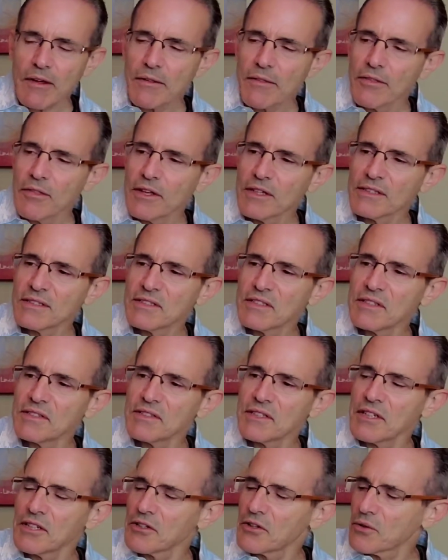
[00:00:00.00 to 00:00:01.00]
this is
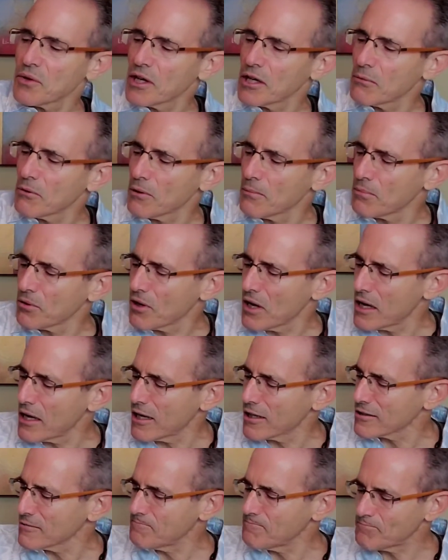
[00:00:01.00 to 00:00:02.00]
an incredible
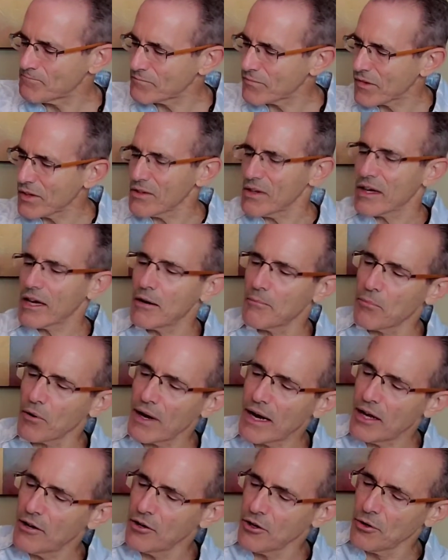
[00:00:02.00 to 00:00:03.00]
product. I got a
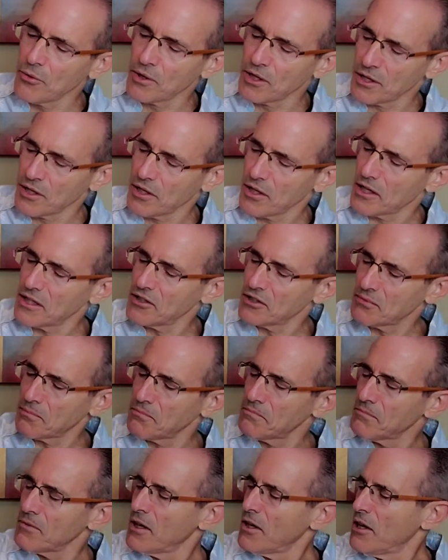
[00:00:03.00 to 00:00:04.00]
brand new one here. I just
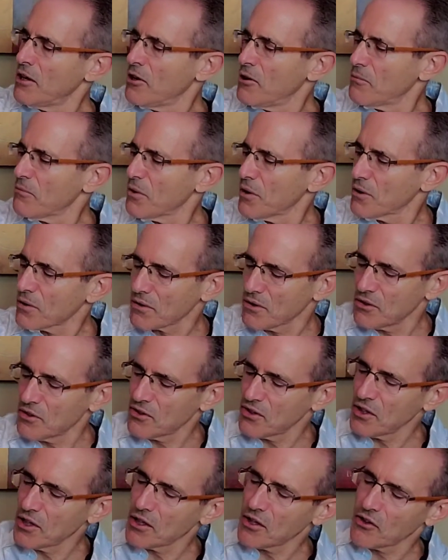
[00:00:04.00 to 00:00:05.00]
took the
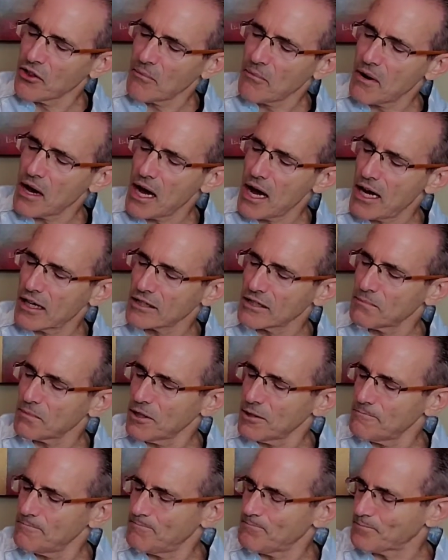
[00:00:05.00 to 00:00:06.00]
seal on the box,
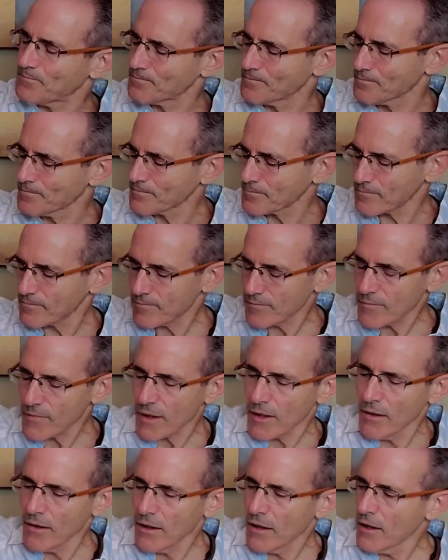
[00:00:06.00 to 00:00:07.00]
but
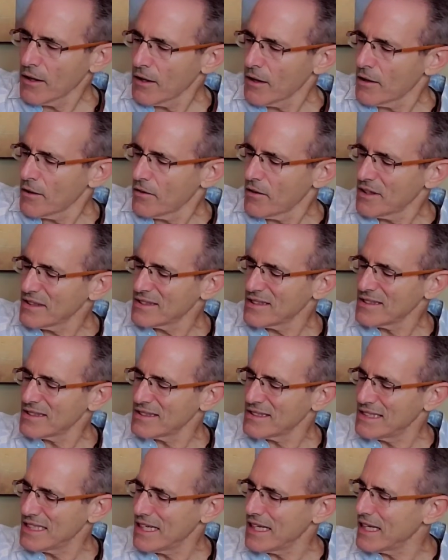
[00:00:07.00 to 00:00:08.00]
this is
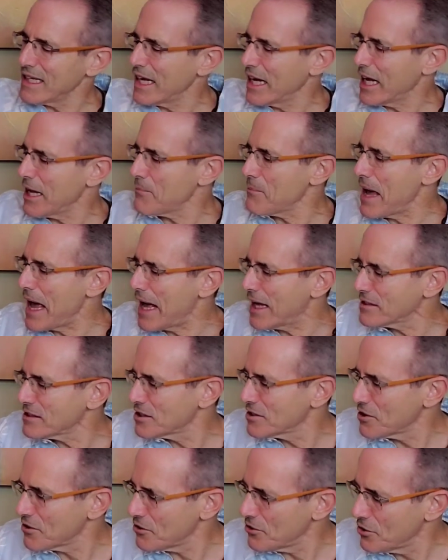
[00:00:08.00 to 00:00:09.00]
DNA
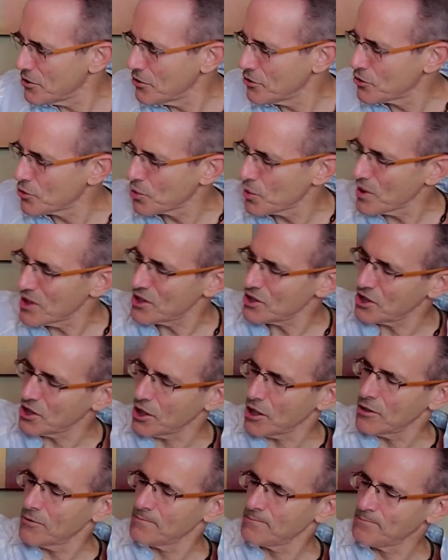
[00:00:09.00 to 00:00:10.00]
matched
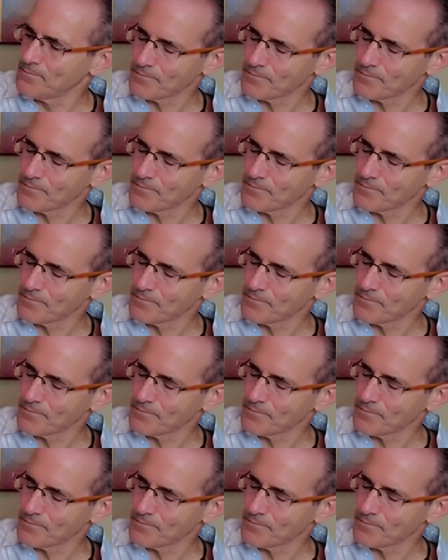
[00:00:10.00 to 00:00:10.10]
nutrition.